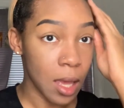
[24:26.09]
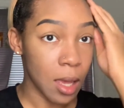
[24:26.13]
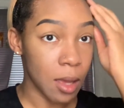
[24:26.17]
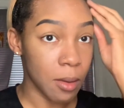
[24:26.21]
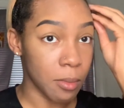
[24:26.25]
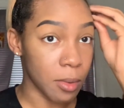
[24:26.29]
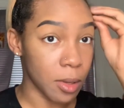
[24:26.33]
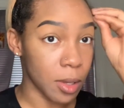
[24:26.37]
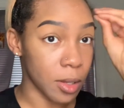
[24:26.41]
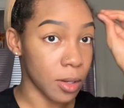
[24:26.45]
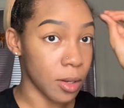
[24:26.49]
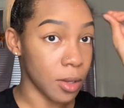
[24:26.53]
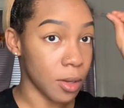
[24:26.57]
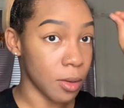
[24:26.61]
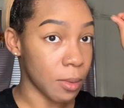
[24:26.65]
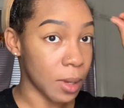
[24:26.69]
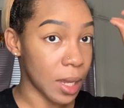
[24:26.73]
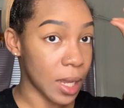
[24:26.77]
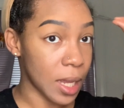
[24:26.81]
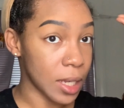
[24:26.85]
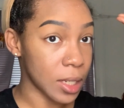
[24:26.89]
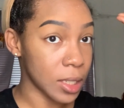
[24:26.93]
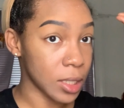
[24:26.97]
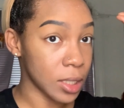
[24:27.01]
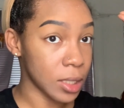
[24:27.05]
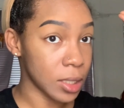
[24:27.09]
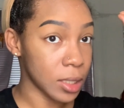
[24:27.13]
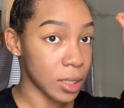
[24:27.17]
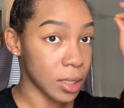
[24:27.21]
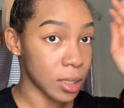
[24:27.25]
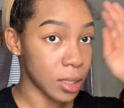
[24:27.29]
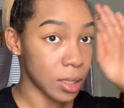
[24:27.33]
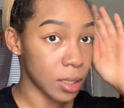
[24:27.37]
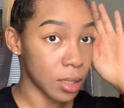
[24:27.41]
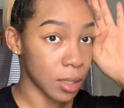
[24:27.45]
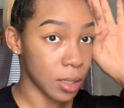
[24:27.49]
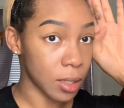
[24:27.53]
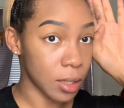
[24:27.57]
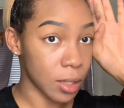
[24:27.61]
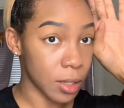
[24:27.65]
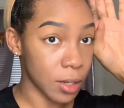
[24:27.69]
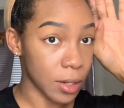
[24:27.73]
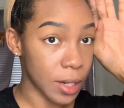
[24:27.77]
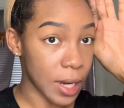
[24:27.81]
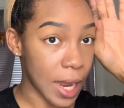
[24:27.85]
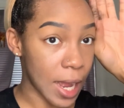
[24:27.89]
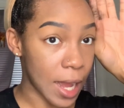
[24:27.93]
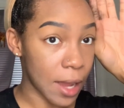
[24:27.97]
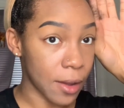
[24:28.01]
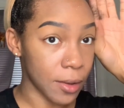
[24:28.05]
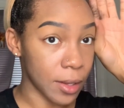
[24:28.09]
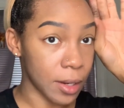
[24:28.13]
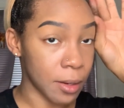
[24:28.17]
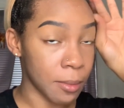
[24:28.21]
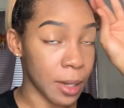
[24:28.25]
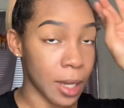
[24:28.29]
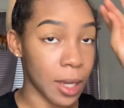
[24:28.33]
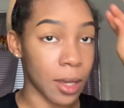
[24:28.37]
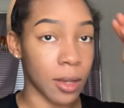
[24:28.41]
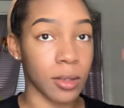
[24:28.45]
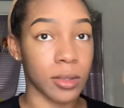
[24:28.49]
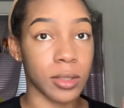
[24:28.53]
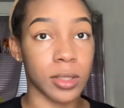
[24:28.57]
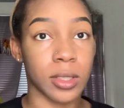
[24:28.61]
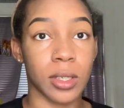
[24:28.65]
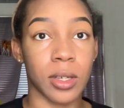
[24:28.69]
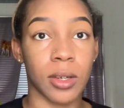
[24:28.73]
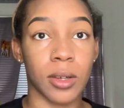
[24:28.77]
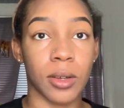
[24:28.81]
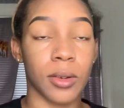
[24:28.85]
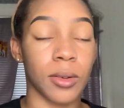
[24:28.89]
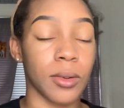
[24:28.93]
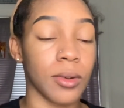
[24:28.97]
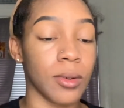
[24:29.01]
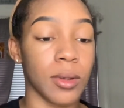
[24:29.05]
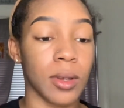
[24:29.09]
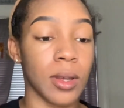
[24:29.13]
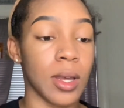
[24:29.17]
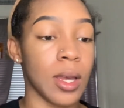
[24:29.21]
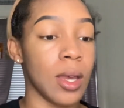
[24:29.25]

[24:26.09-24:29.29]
but no, my edges, they're out and about, so